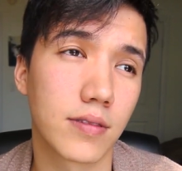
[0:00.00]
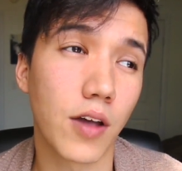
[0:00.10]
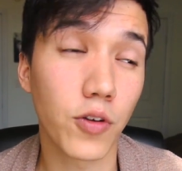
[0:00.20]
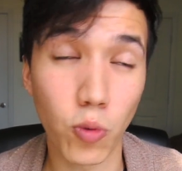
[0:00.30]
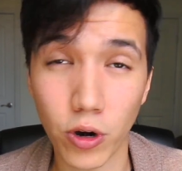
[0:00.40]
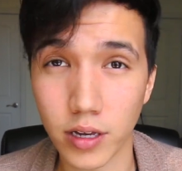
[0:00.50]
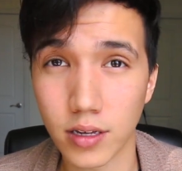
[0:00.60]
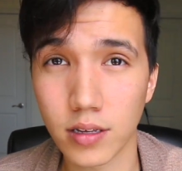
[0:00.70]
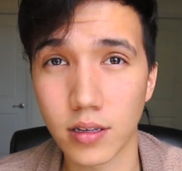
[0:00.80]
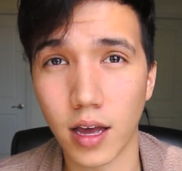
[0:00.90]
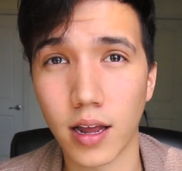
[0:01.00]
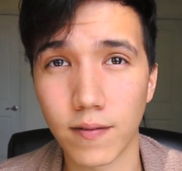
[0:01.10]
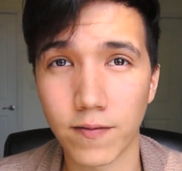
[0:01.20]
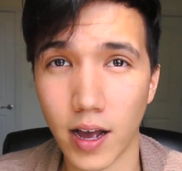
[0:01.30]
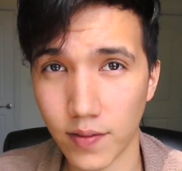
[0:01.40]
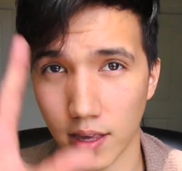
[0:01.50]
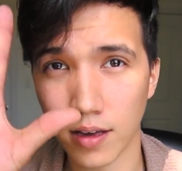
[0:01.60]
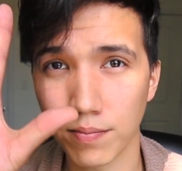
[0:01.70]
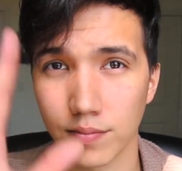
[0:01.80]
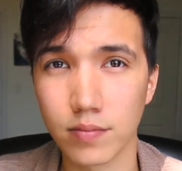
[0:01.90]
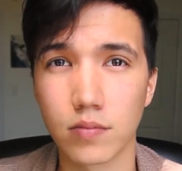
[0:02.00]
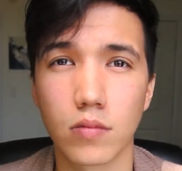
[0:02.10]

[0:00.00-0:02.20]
every morning at 5 a.m.